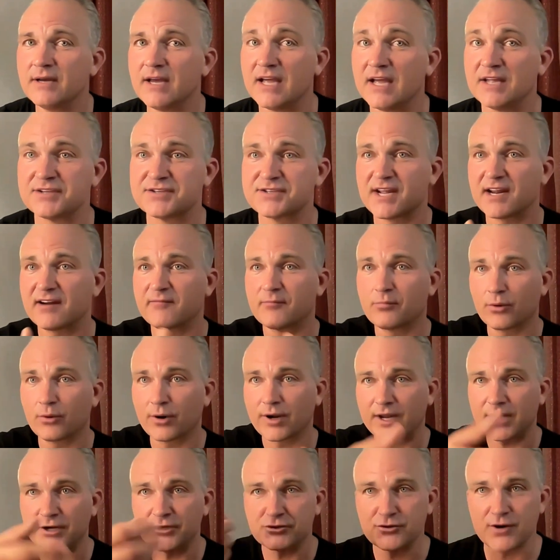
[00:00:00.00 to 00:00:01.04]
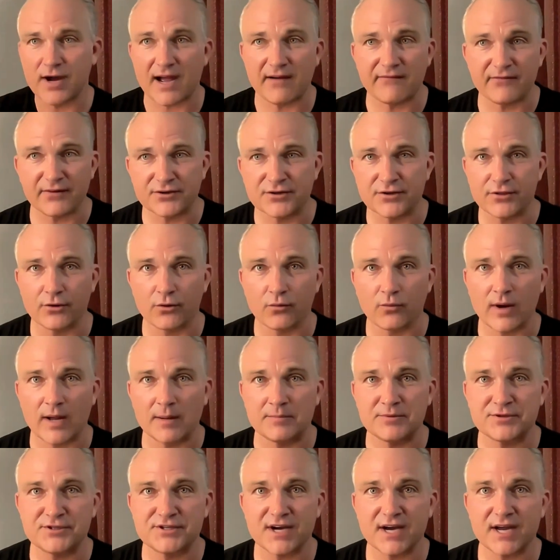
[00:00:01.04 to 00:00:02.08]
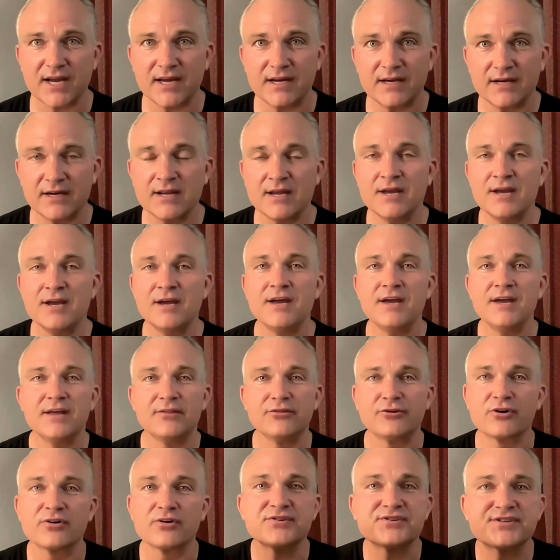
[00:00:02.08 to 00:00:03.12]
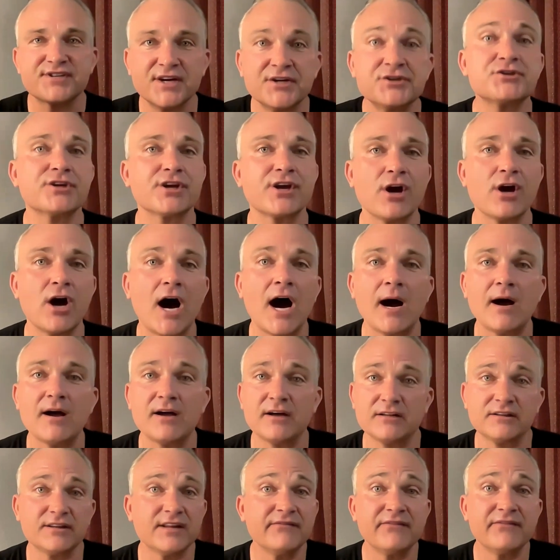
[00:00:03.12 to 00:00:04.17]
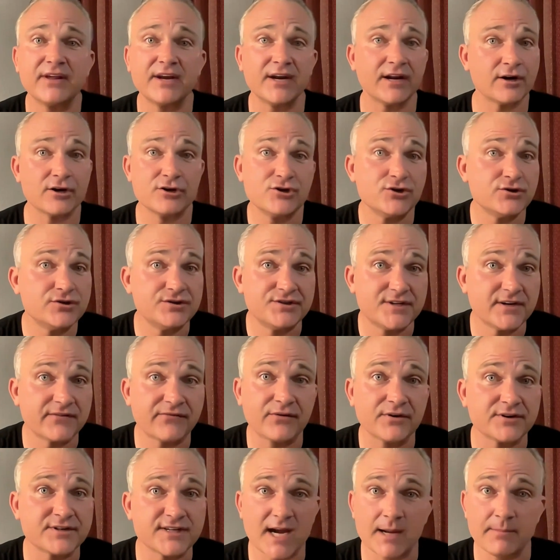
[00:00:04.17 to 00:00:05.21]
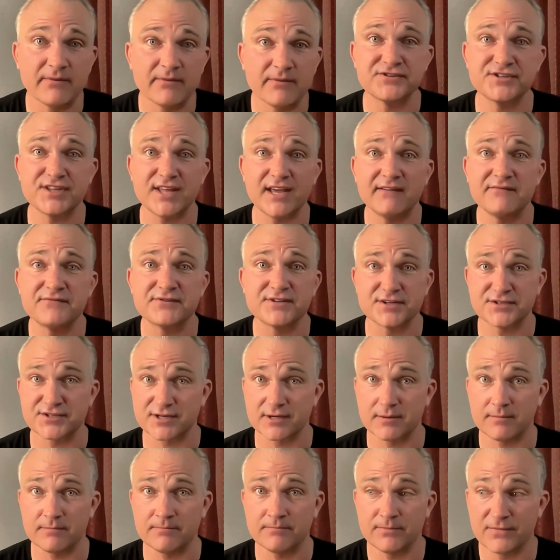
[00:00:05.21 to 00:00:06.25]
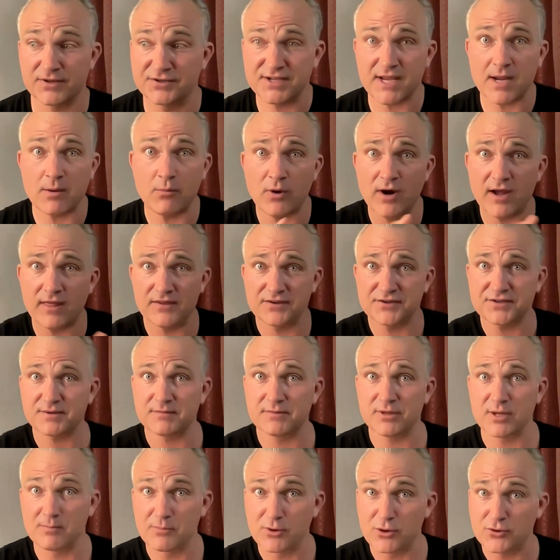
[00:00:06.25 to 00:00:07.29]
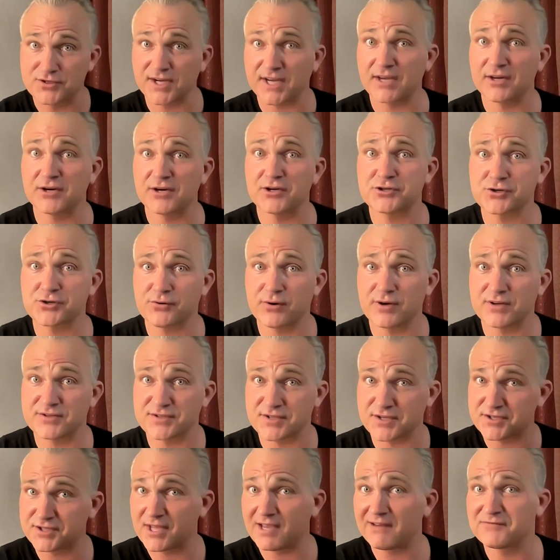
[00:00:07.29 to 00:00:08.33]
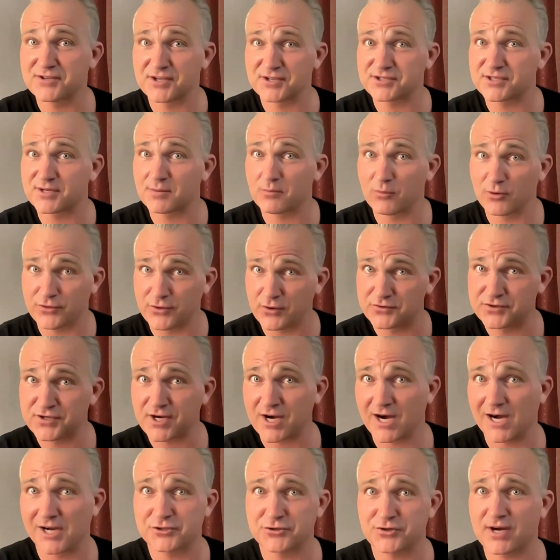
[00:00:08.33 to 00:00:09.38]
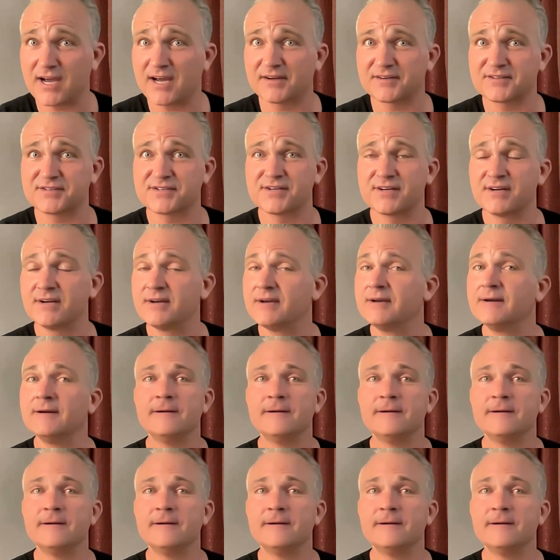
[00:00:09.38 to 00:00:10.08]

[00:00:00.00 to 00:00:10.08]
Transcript: instead of bringing traffic to their website, they're essentially living in a different type of slave system. The same way this, the music industry is a slave system with those contracts,